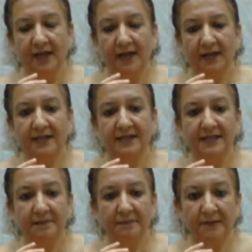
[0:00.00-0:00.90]
and
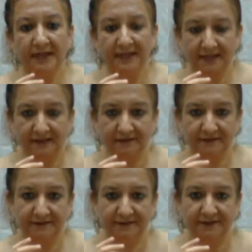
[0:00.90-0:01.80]
accept
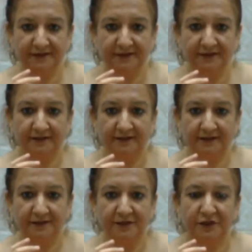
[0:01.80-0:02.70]
myself
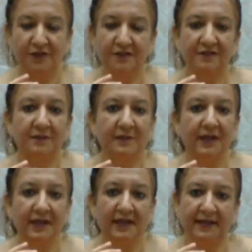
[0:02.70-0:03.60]
just the
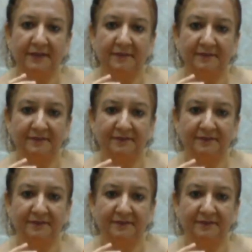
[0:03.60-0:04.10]
way I am.